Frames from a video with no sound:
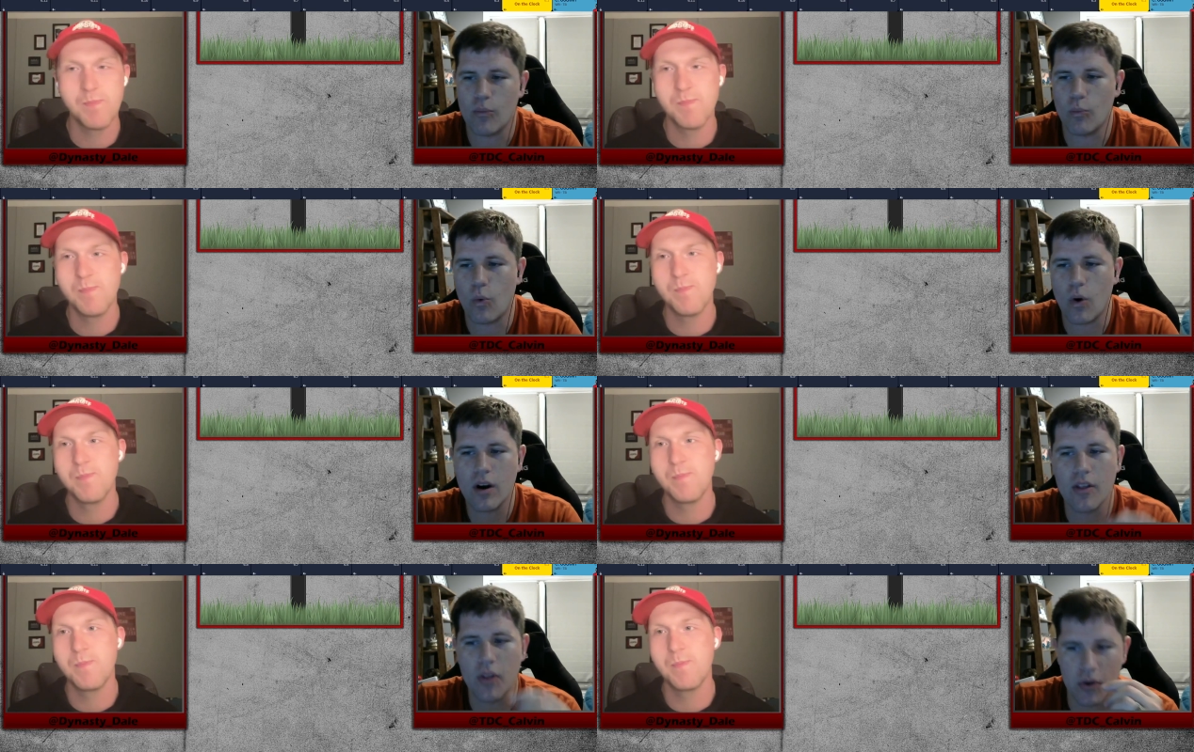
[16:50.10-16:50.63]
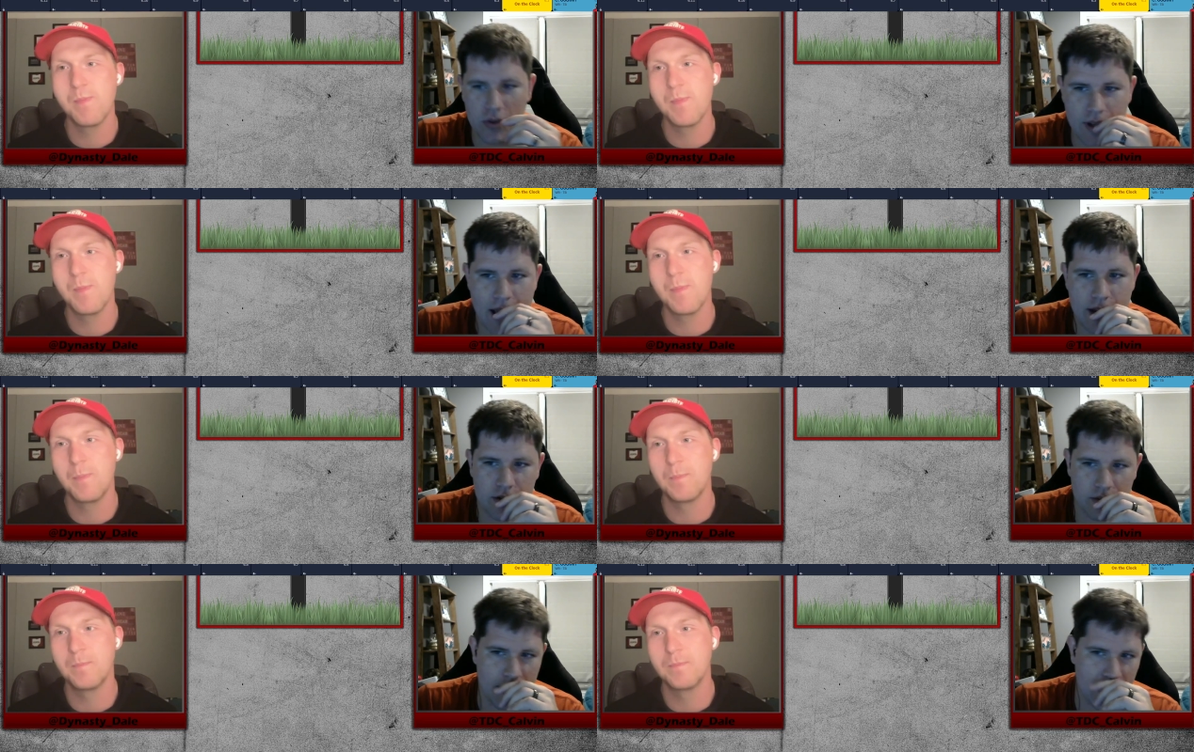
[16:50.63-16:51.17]
Speaker 1: one of those
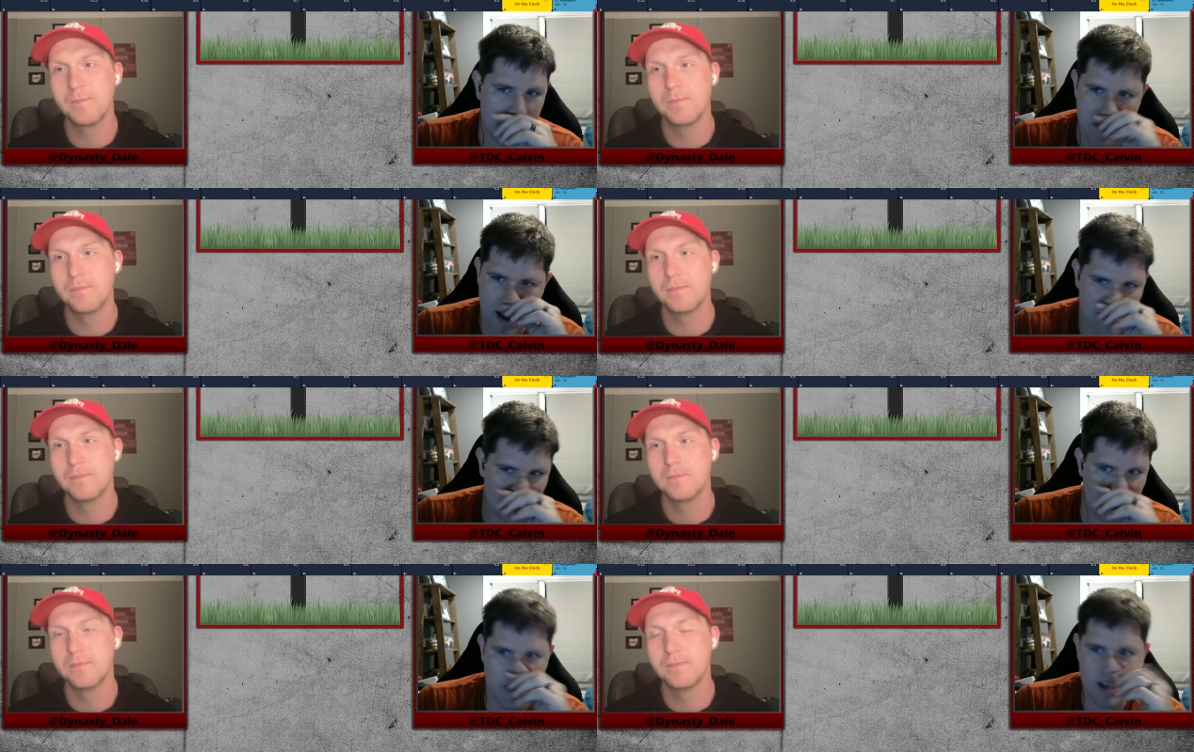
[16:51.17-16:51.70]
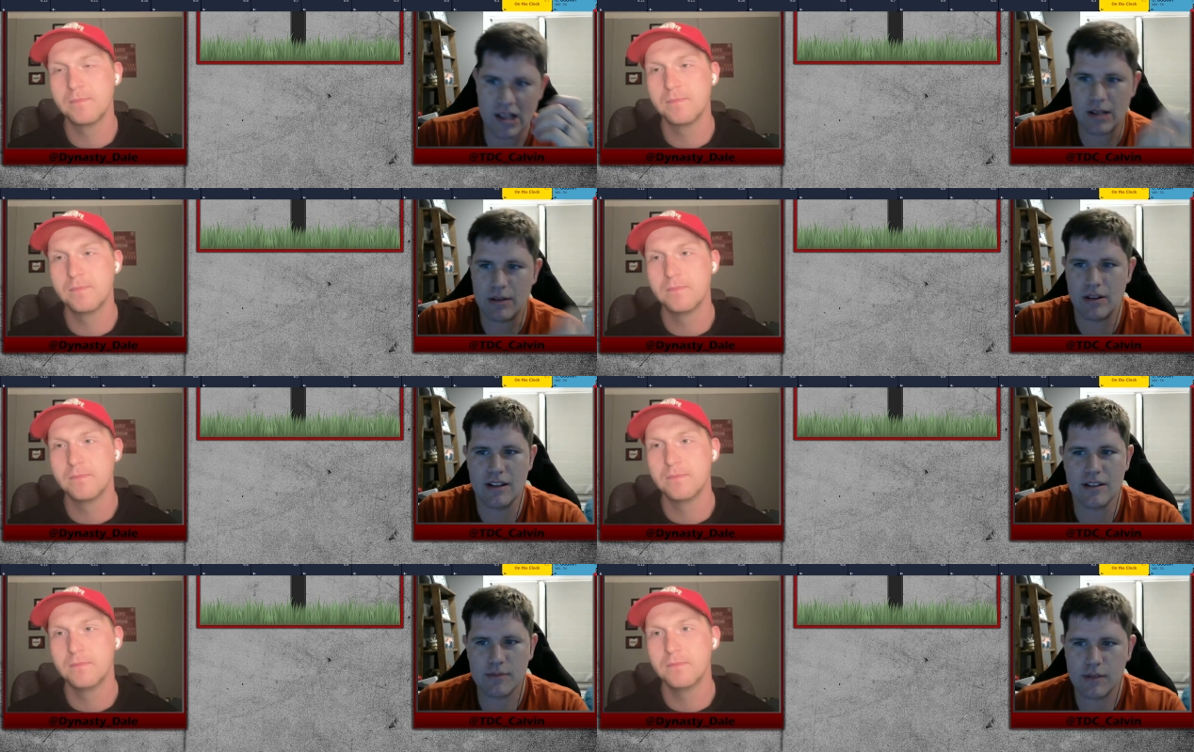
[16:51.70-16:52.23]
guys would make it back to you, make the,
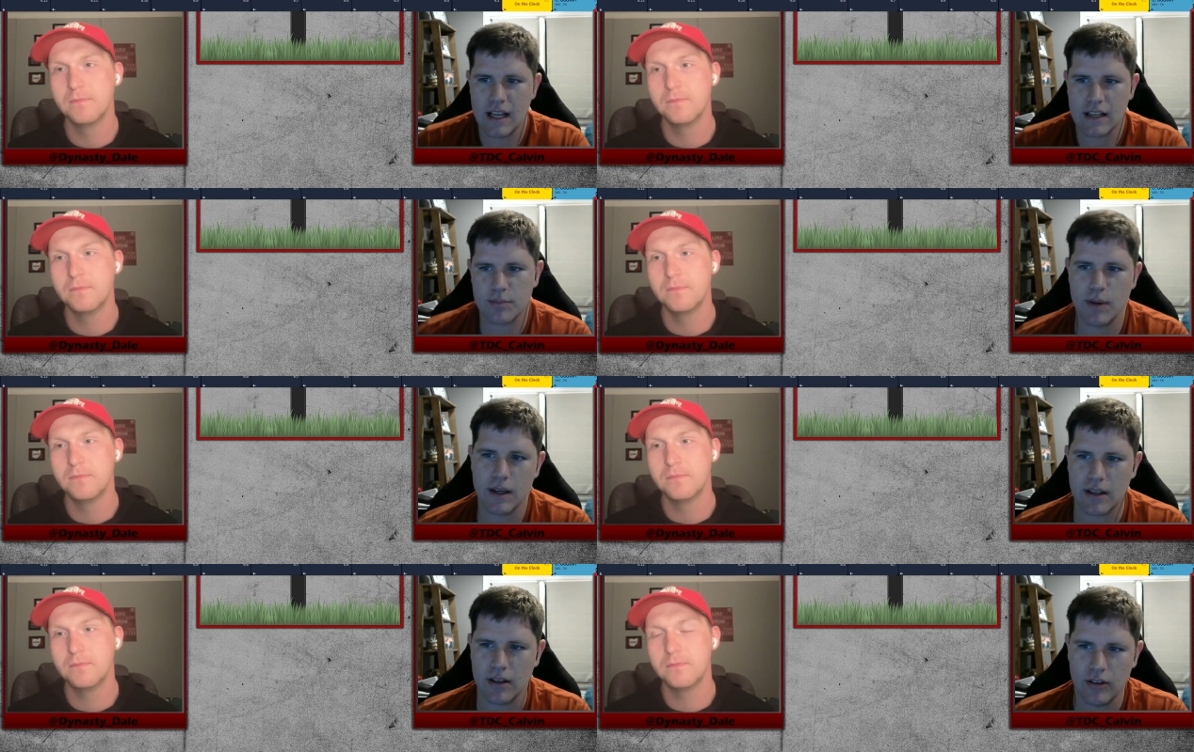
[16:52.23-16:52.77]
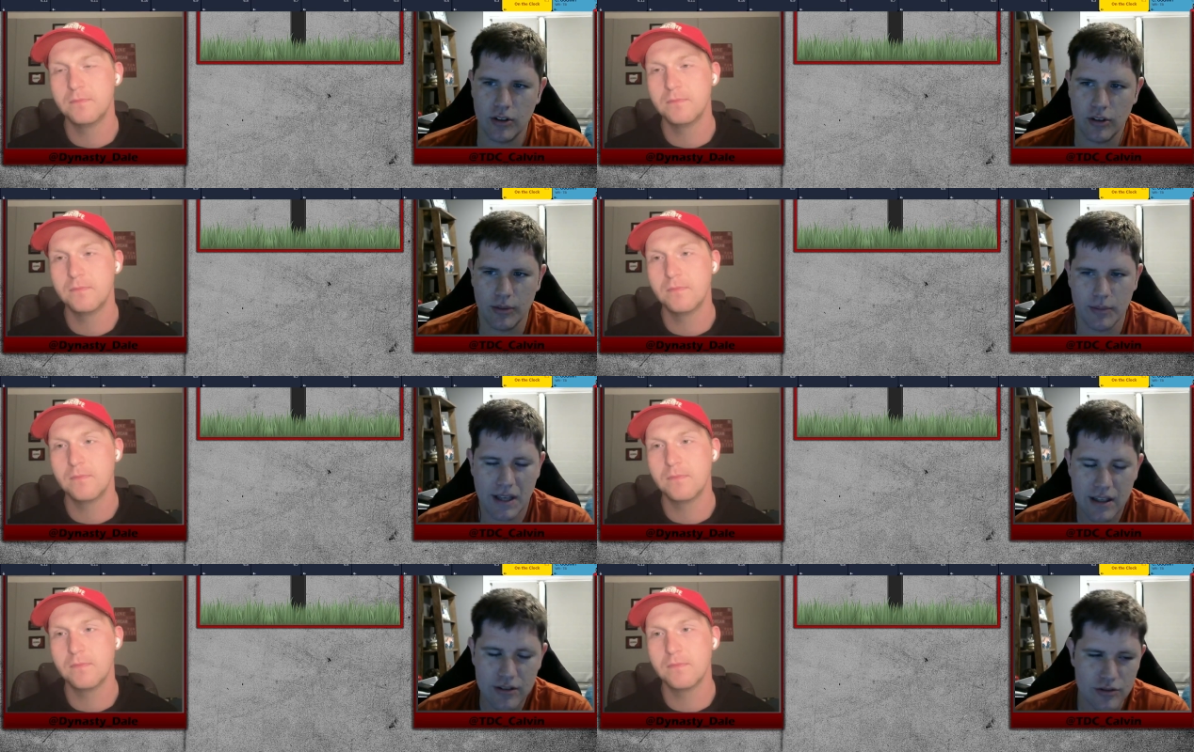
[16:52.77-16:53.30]
this next pick a little
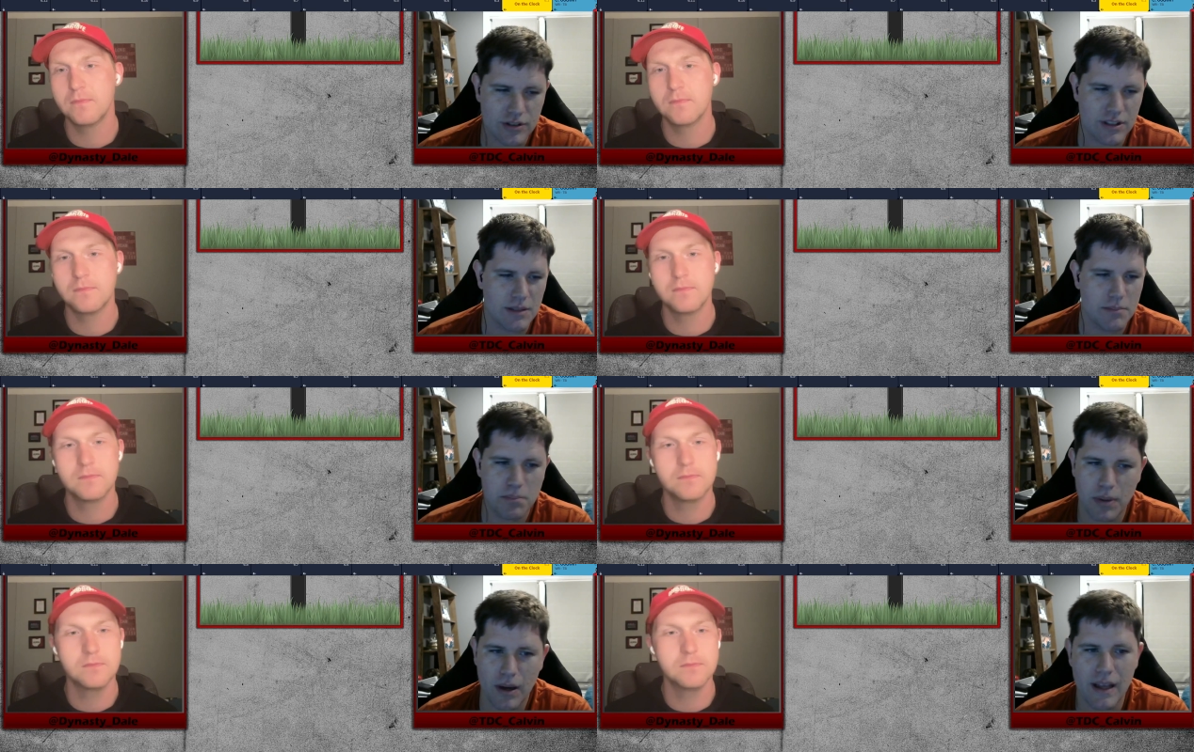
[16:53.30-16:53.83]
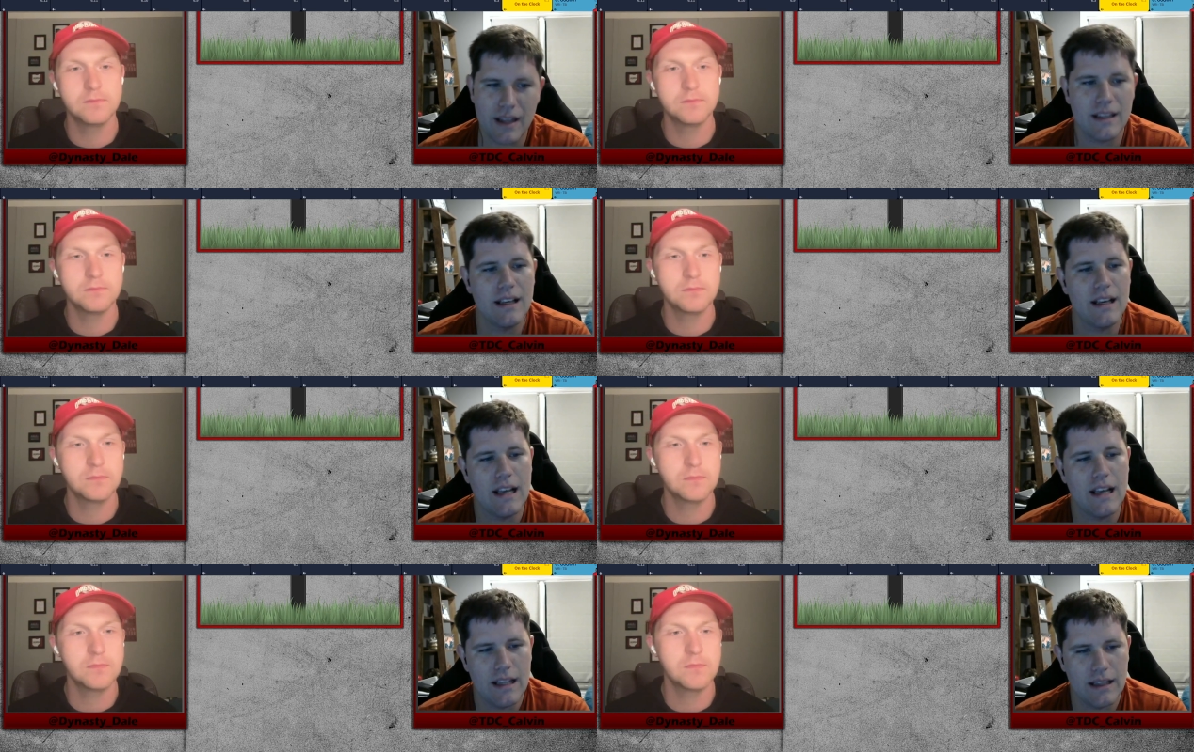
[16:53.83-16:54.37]
interesting, but
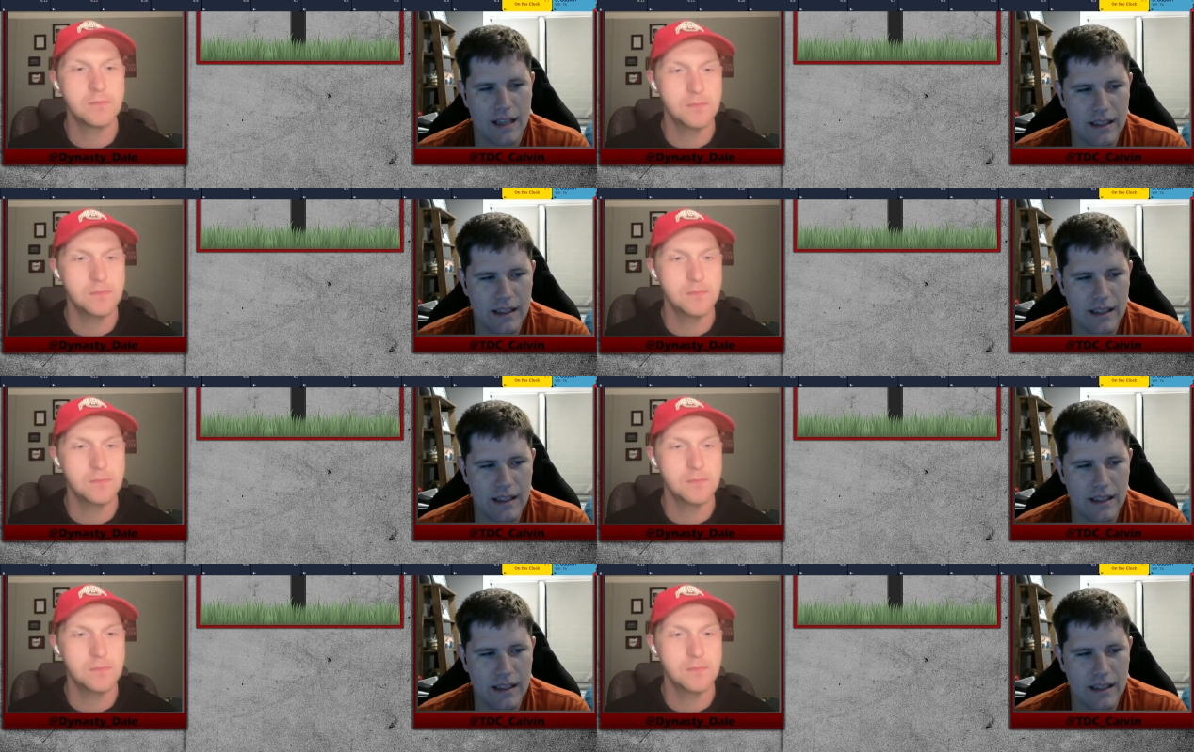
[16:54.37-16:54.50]
they